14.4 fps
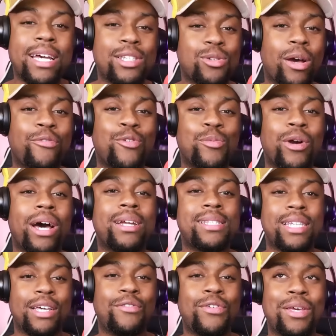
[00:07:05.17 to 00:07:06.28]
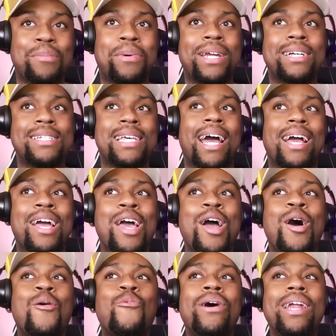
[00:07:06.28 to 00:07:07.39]
from reality TV, but it's like
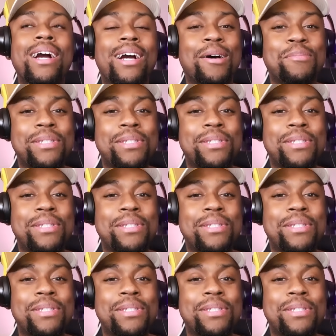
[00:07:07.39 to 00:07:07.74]
when it comes